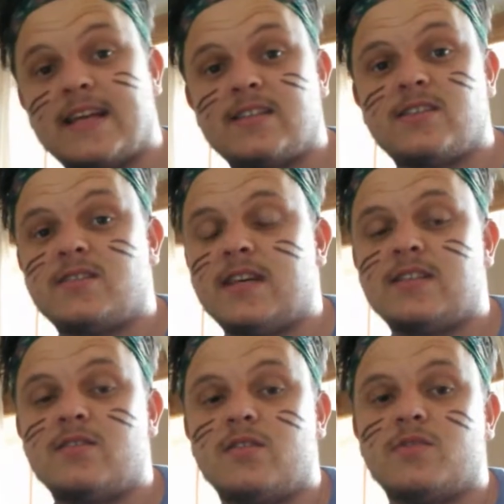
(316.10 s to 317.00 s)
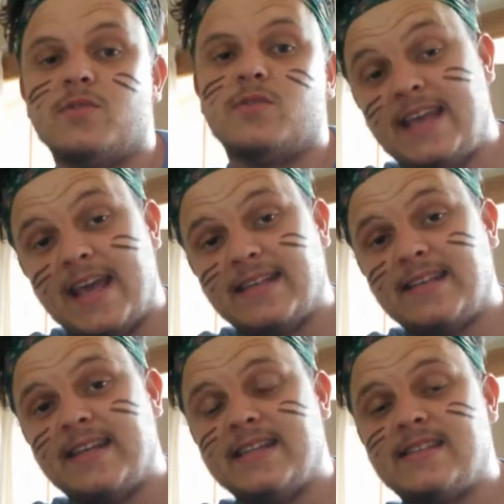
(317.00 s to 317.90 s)
that's not cool.
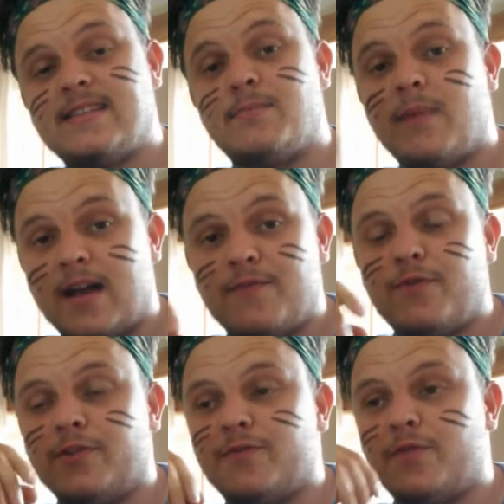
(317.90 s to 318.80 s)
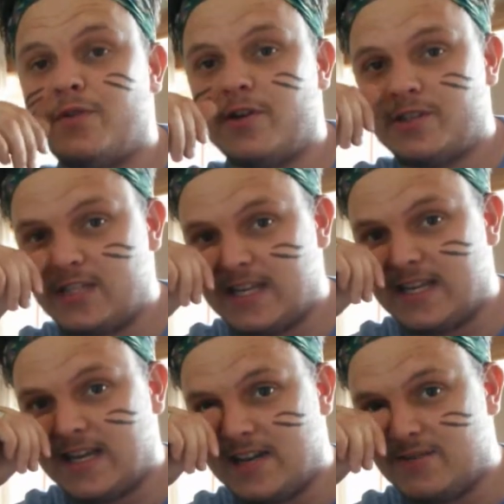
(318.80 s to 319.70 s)
Yes, it's my fault for not
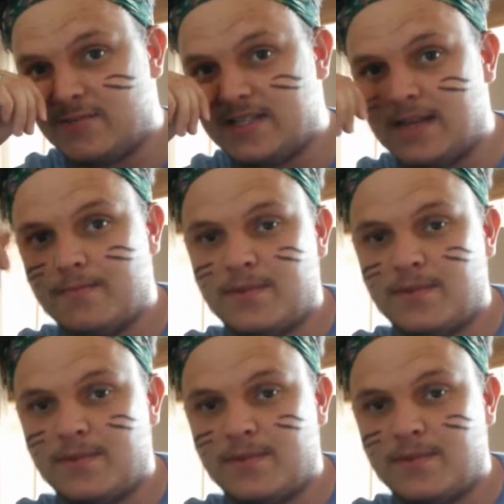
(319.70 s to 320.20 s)
checking 100%,